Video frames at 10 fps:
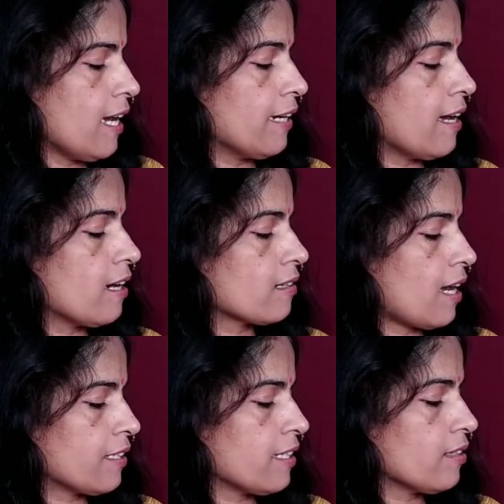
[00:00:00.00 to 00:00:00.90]
and our
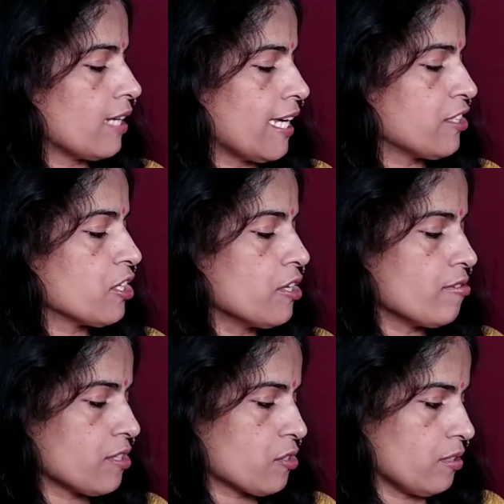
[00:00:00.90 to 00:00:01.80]
cutting-edge
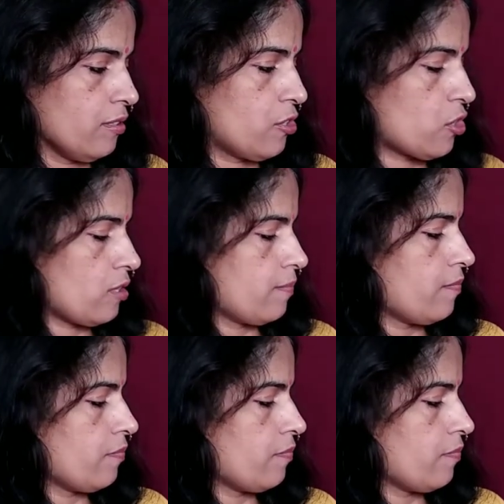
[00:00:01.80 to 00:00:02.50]
research.